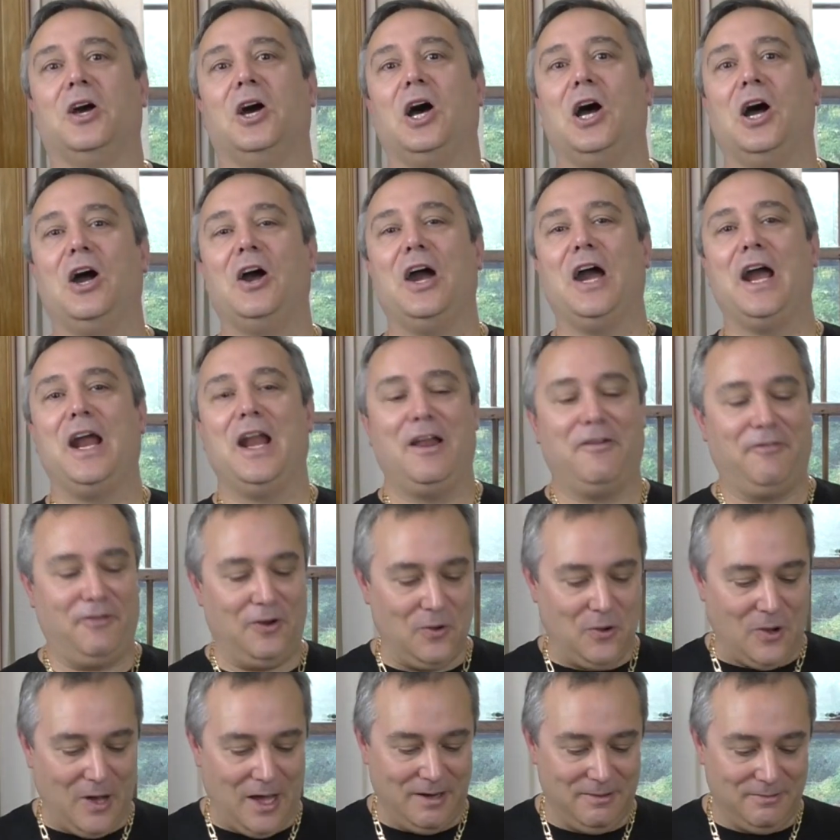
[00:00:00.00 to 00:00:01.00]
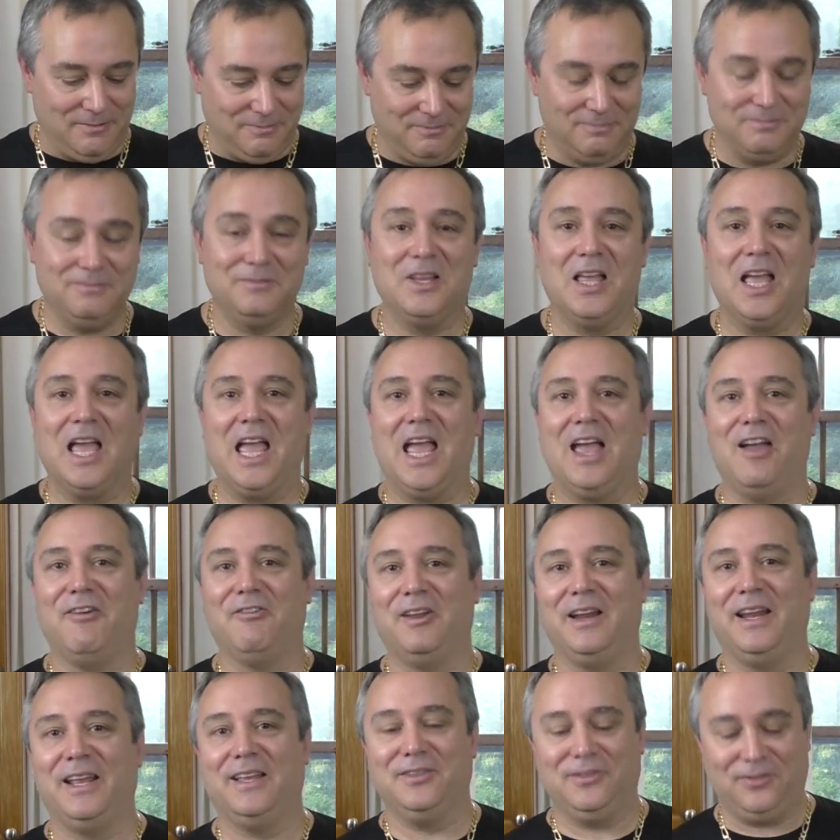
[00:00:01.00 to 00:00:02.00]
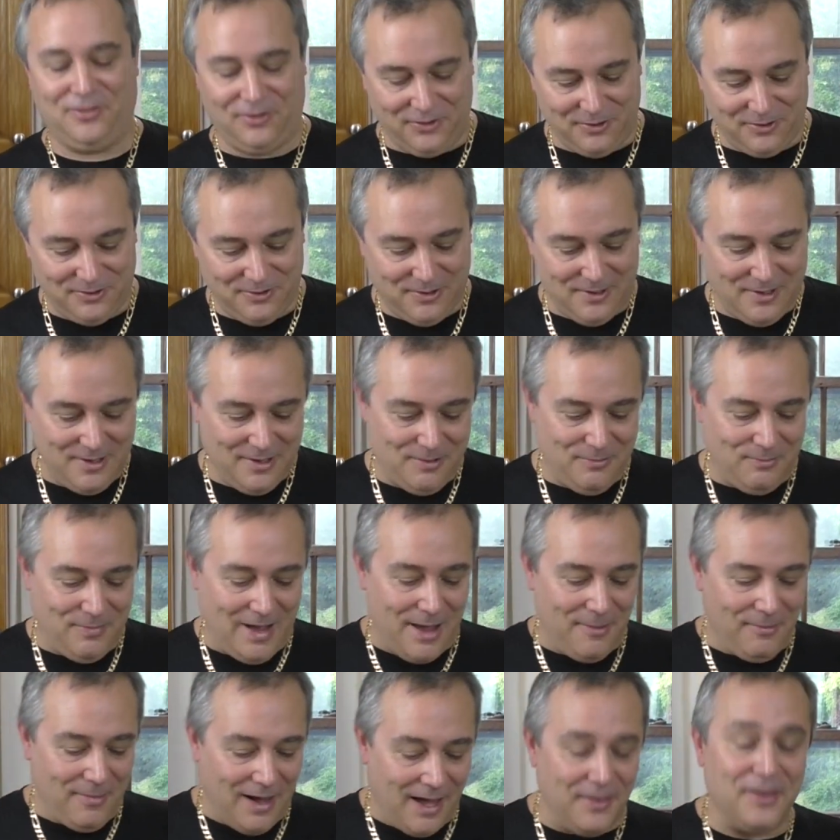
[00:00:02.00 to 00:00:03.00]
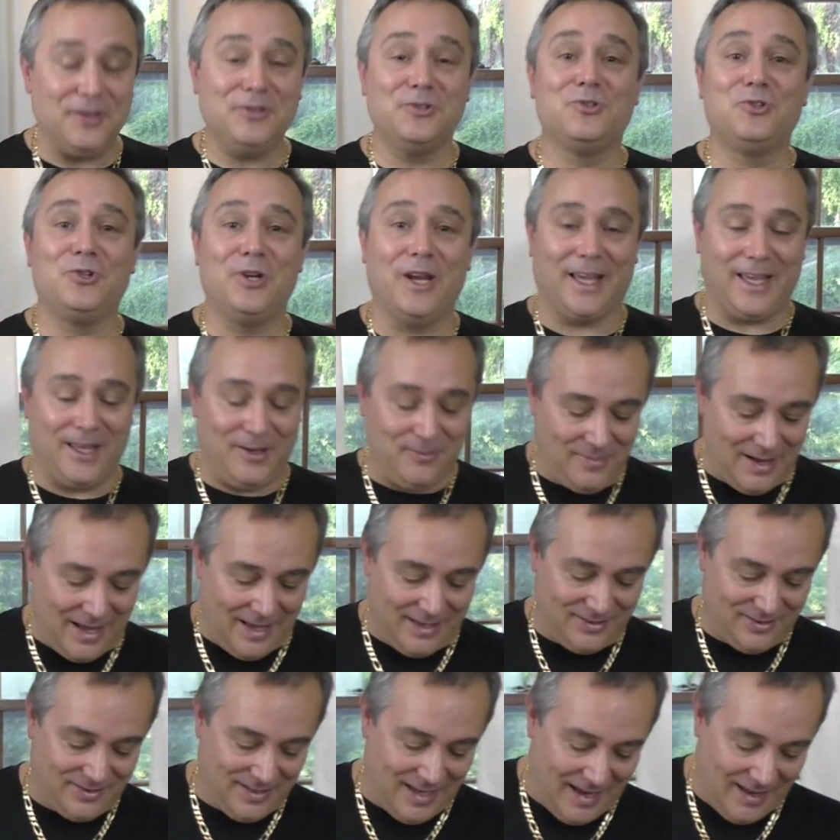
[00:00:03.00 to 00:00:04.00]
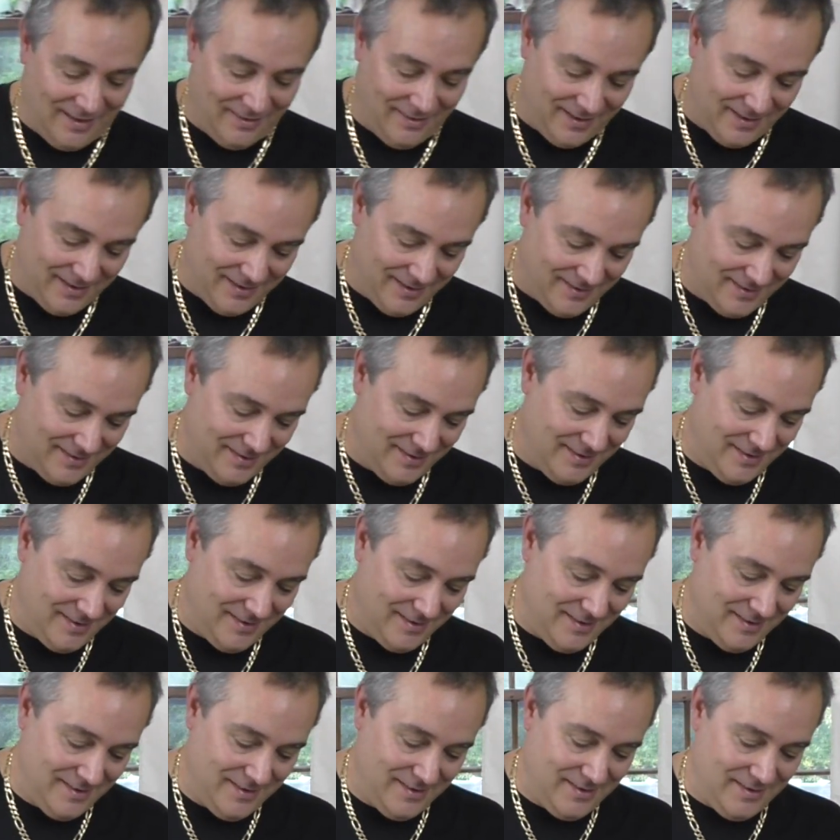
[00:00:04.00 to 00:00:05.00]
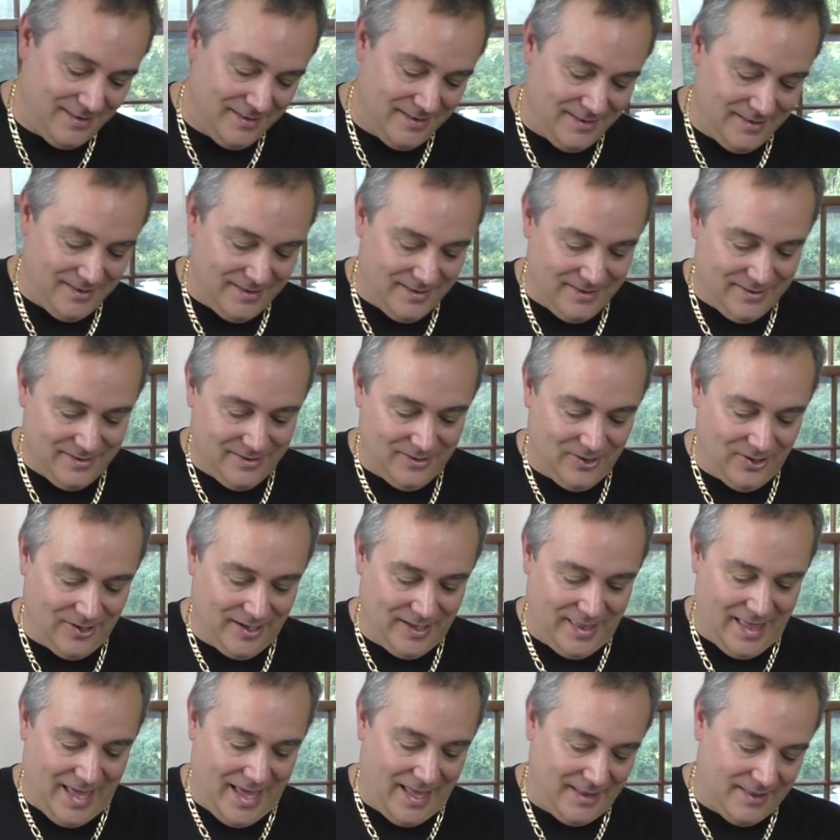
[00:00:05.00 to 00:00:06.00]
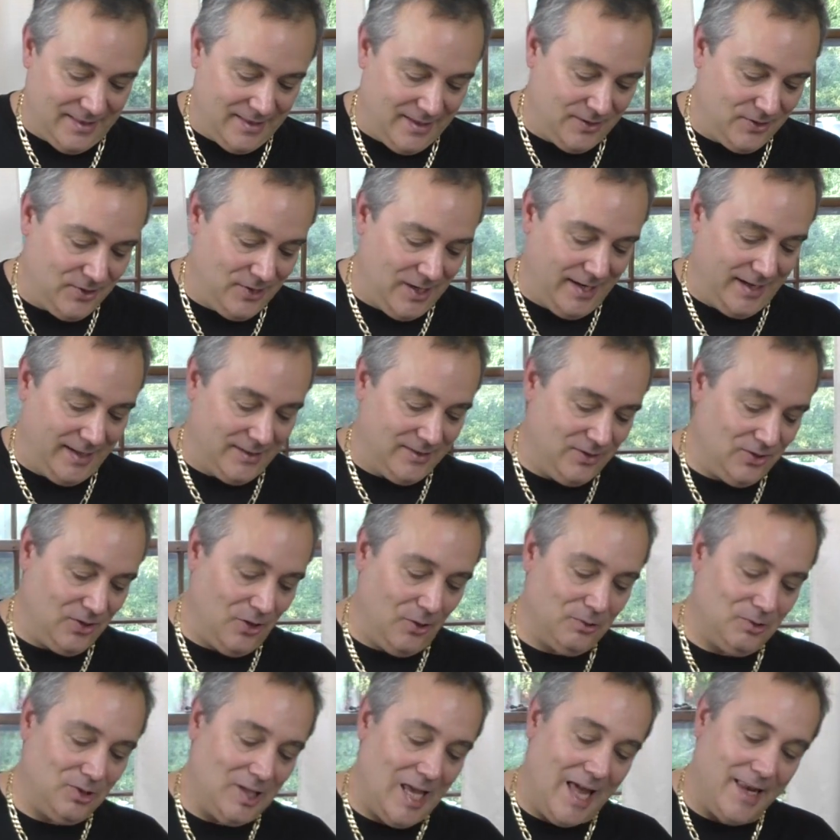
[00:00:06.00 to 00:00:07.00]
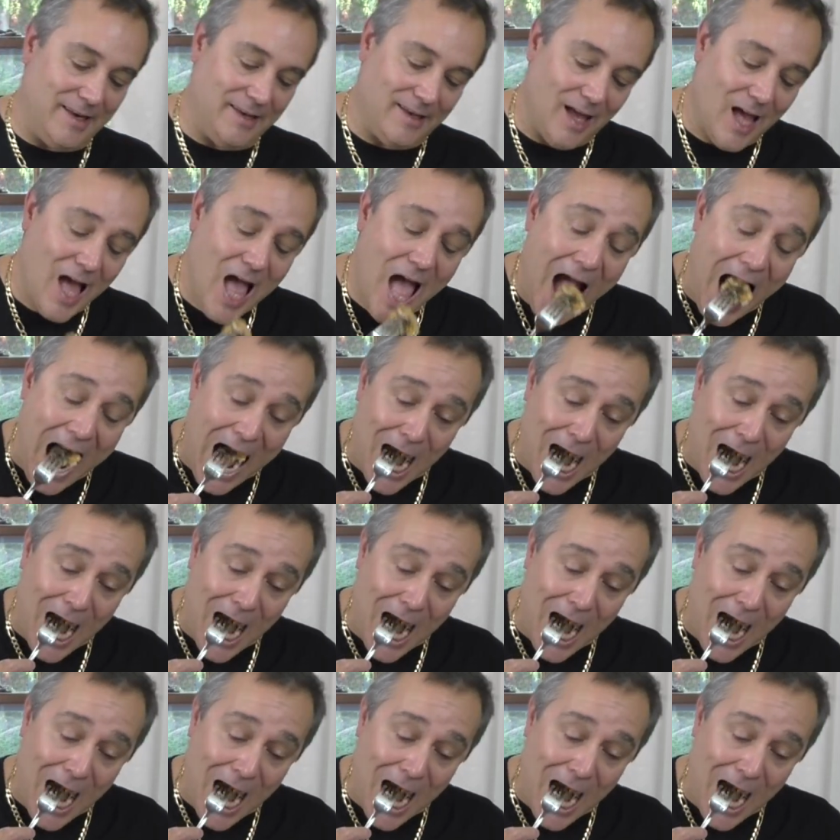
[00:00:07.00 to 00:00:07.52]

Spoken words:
Alright everyone, here it is. My mother's chicken Marsala. Look at that. Chicken's so tender.